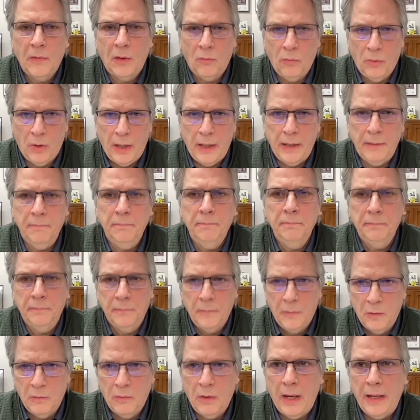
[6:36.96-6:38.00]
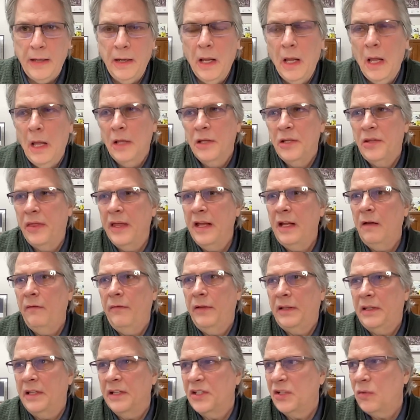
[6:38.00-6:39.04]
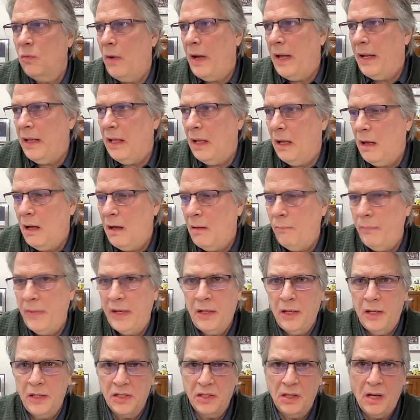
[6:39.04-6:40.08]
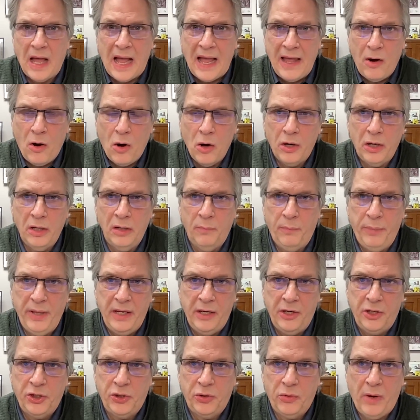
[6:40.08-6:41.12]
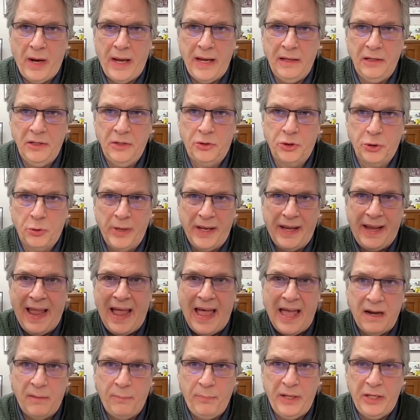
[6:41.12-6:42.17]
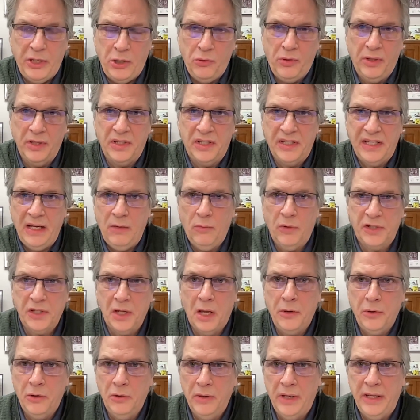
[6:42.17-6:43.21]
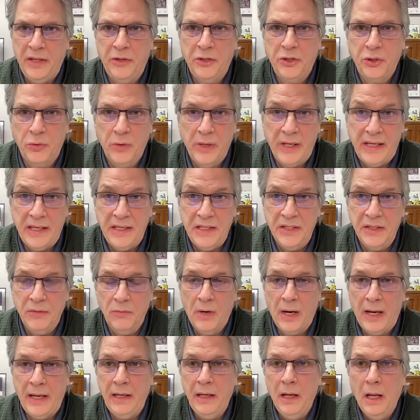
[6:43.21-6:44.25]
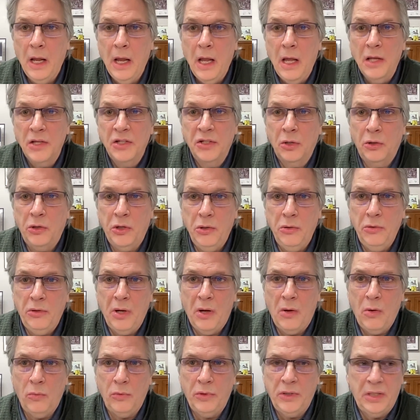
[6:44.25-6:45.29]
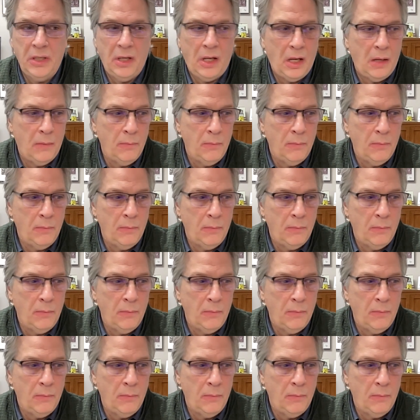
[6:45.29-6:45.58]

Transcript: Right. Right. Think of it this way, because LIDAR can penetrate tree canopy, you can see what's underneath trees, right? So you don't,